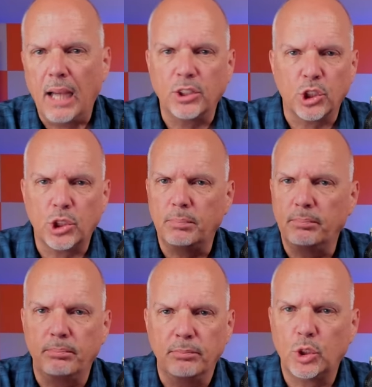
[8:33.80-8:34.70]
I just
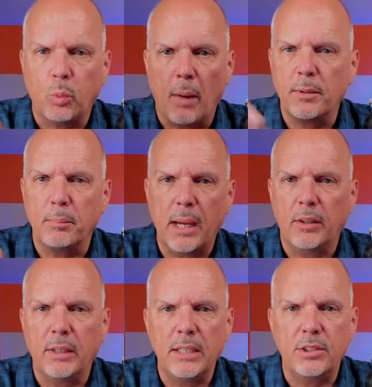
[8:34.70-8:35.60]
swap the
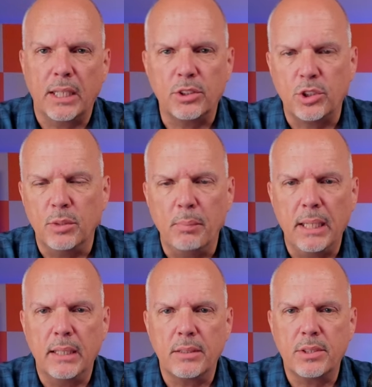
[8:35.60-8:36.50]
battery. It takes two
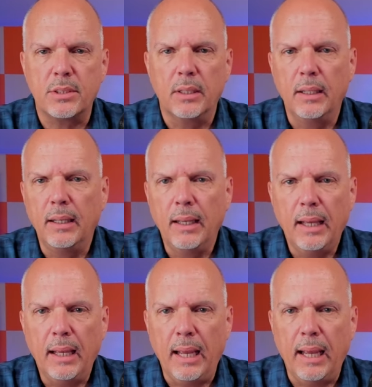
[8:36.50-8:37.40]
minutes.
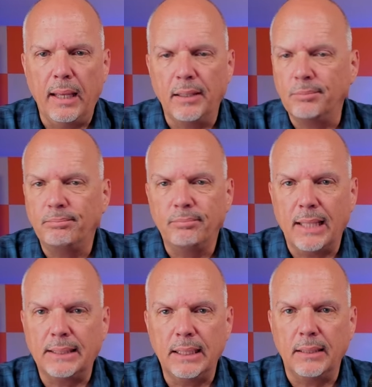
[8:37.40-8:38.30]
And
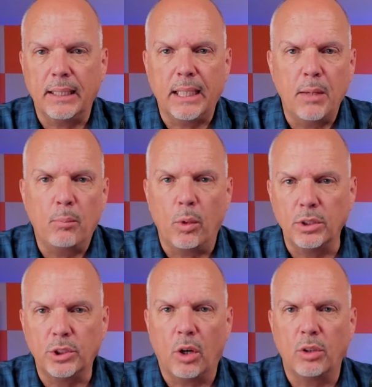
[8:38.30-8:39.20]
that's it. I keep
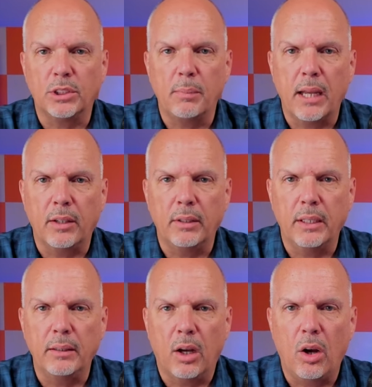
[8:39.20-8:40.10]
one charged
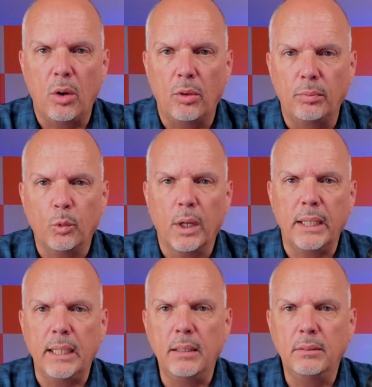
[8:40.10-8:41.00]
battery all
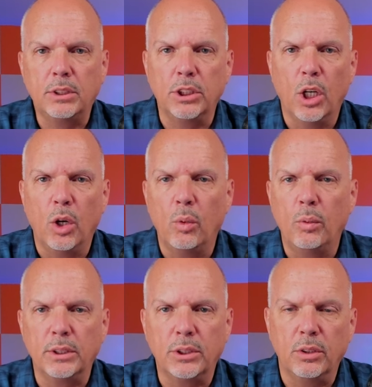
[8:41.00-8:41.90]
ready to
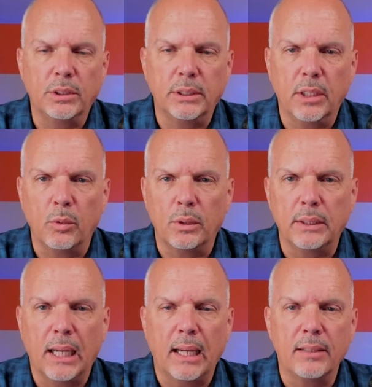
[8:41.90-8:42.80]
go as soon as the other
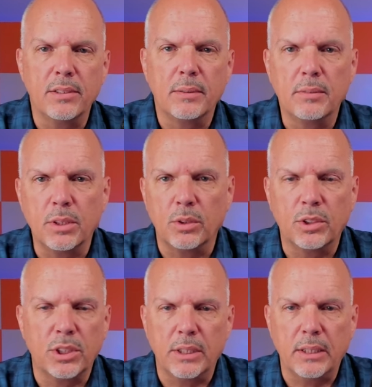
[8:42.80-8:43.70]
one dies. So
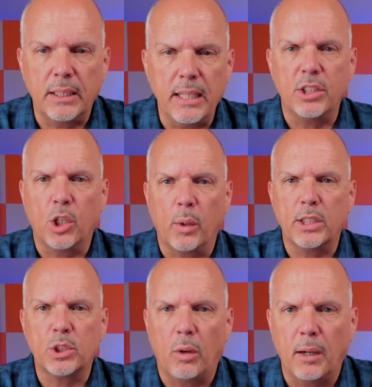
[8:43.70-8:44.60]
it's just an easy,
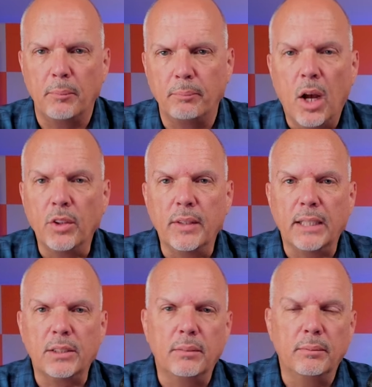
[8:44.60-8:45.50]
quick swap. Other than
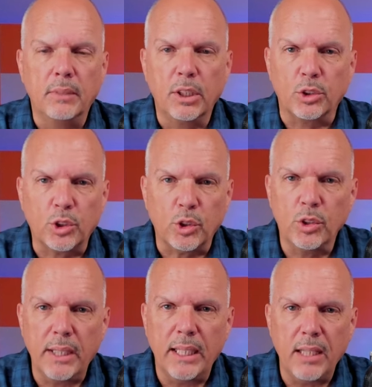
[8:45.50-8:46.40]
that little
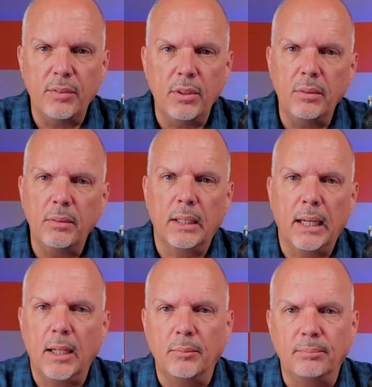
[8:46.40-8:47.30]
screw they give you,
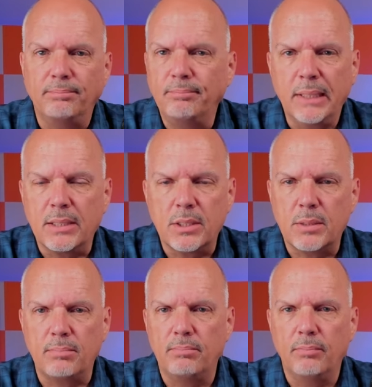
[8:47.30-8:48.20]
um,
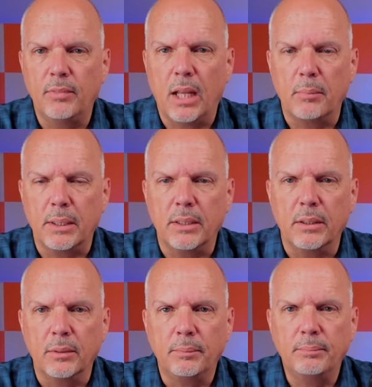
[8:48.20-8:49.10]
it's not a big
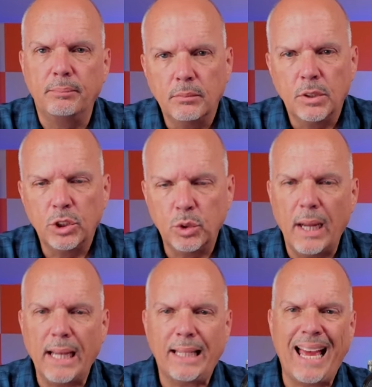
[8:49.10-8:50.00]
deal.
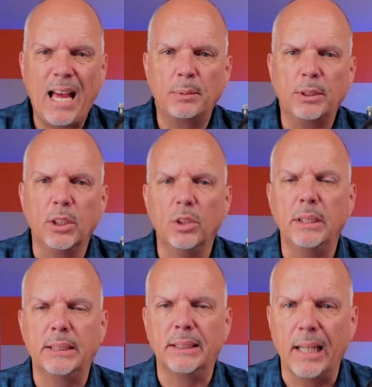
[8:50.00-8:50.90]
So I can
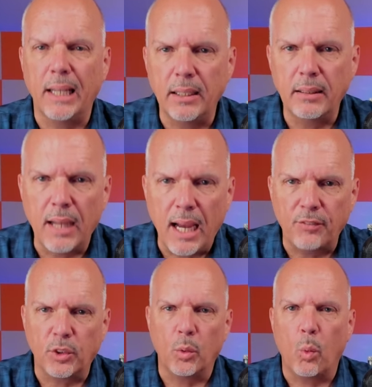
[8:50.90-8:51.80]
absolutely say
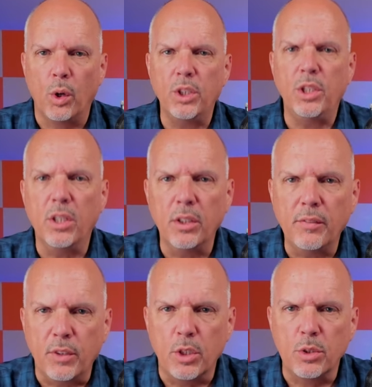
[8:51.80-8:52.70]
after one year
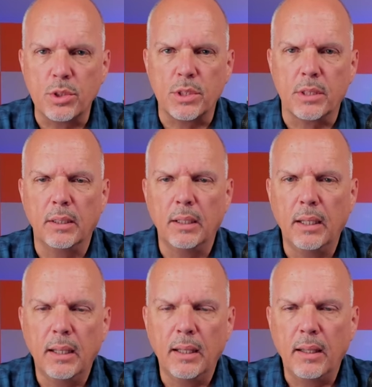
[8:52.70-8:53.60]
of use
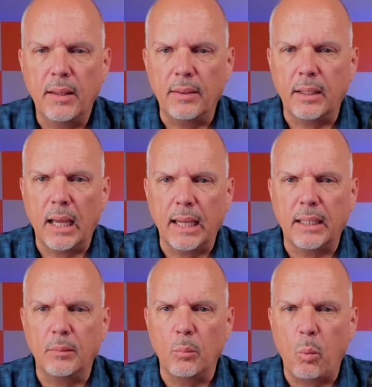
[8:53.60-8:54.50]
that I
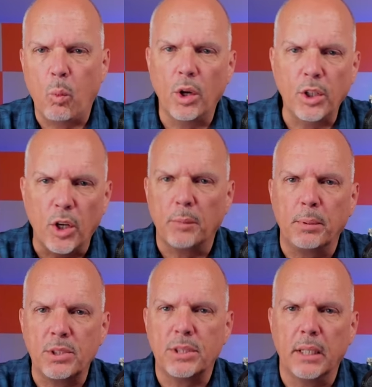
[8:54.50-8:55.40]
can one hundred
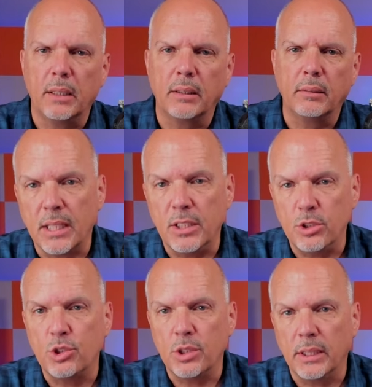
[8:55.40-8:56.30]
percent say
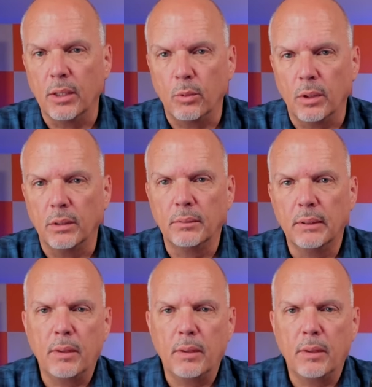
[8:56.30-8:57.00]
you should get one.